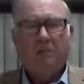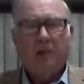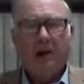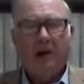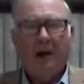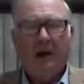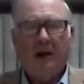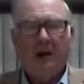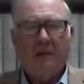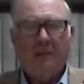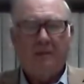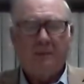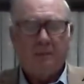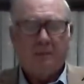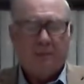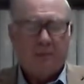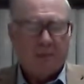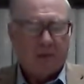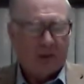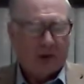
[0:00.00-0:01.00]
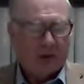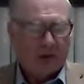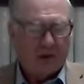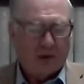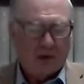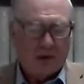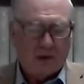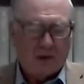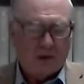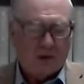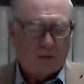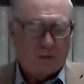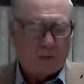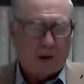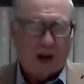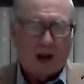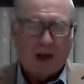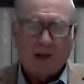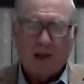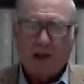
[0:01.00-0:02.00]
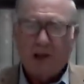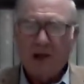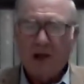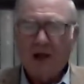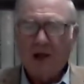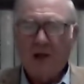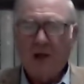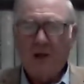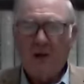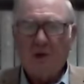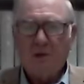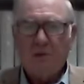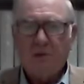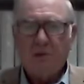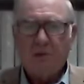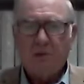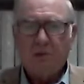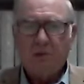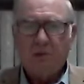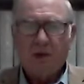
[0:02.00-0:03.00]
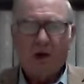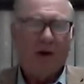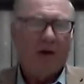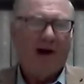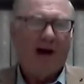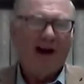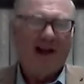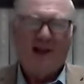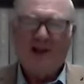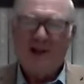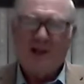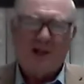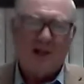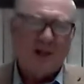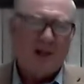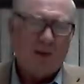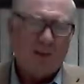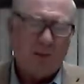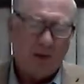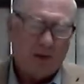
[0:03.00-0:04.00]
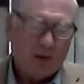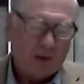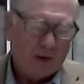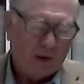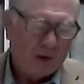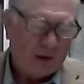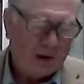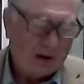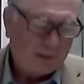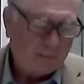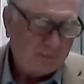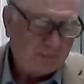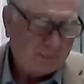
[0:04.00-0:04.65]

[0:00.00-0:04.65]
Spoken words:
And there's another passage I could go to. Oh, I could just keep going on.